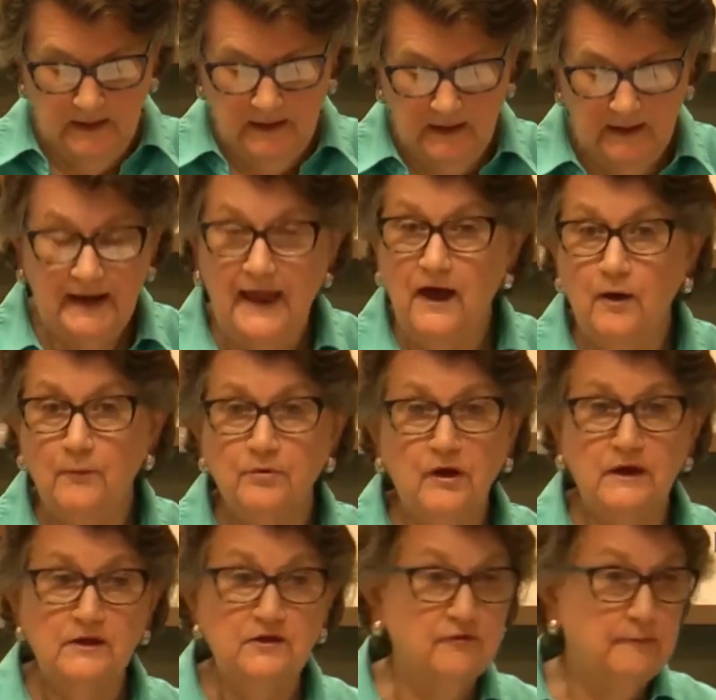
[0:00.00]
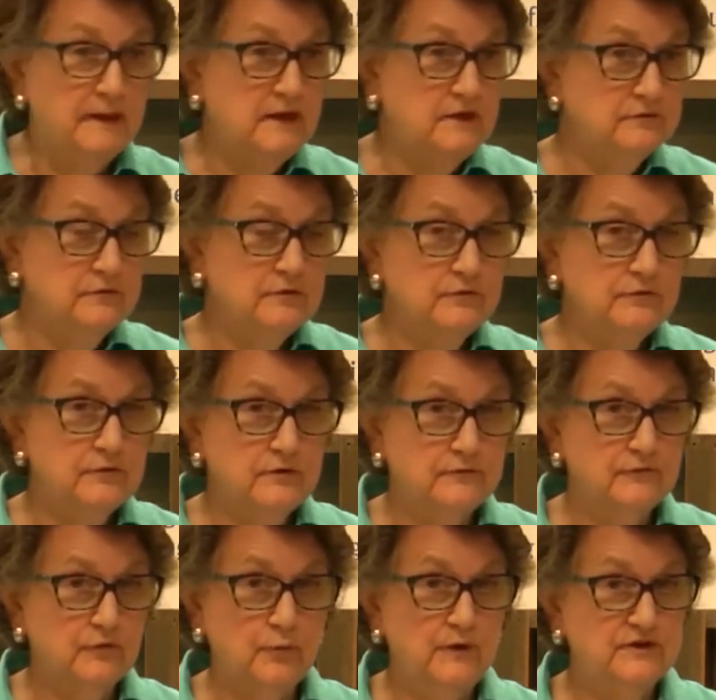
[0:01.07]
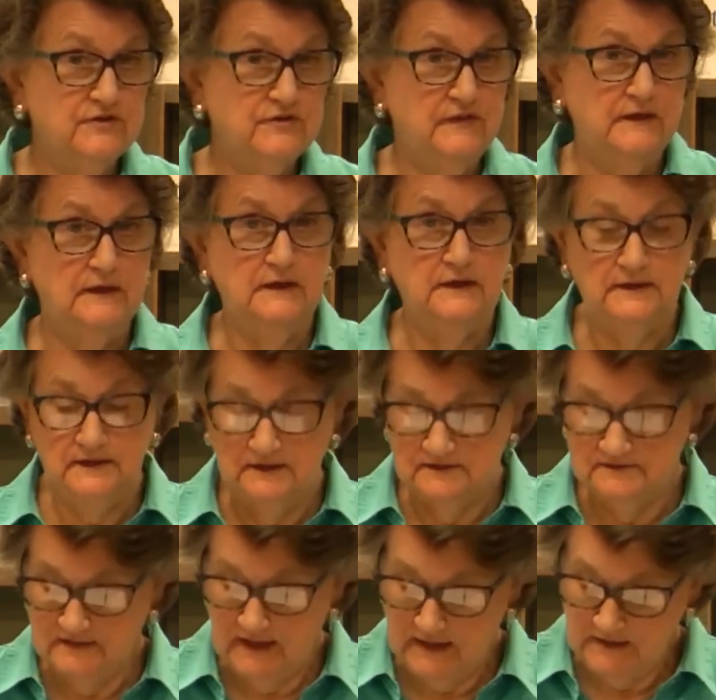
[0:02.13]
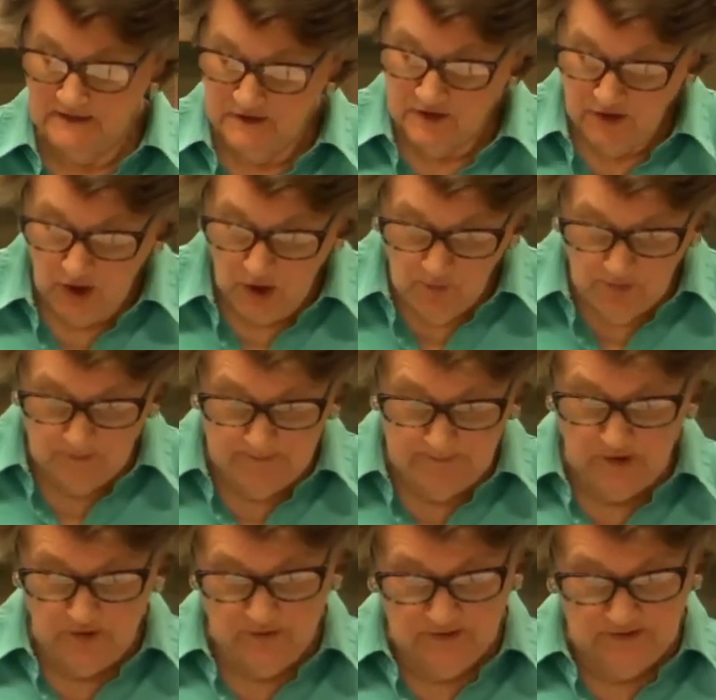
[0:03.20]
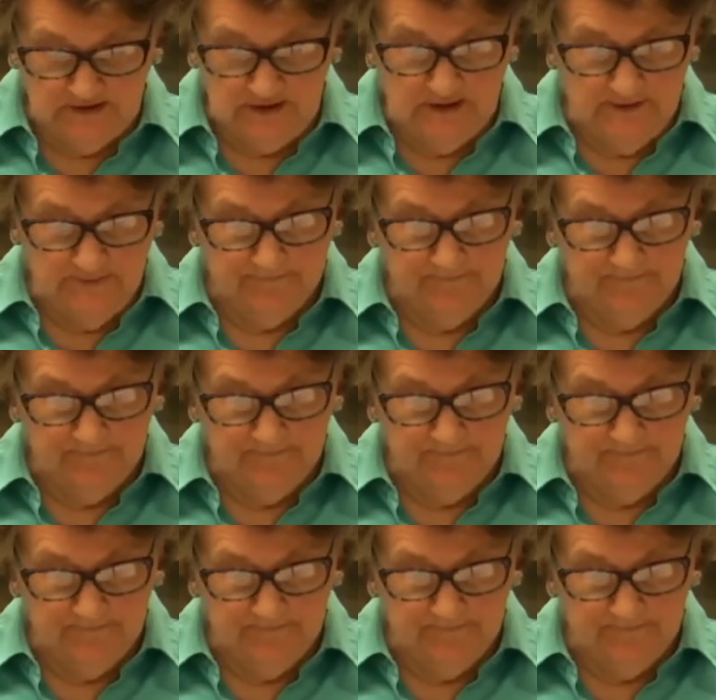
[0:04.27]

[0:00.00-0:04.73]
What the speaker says: An outbreak of measles, for which the Indians had no immunity,